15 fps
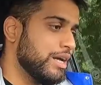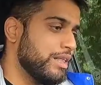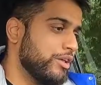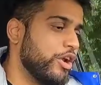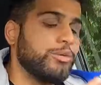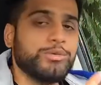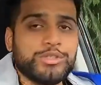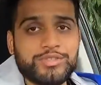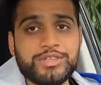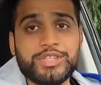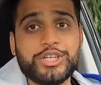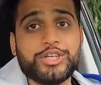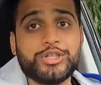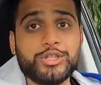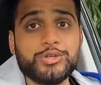that it almost feels
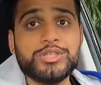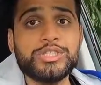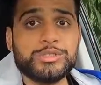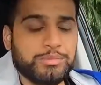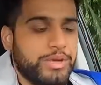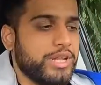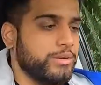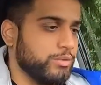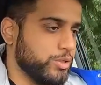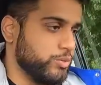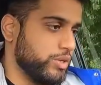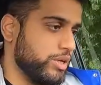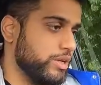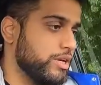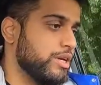like you're losing speed in
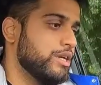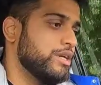between.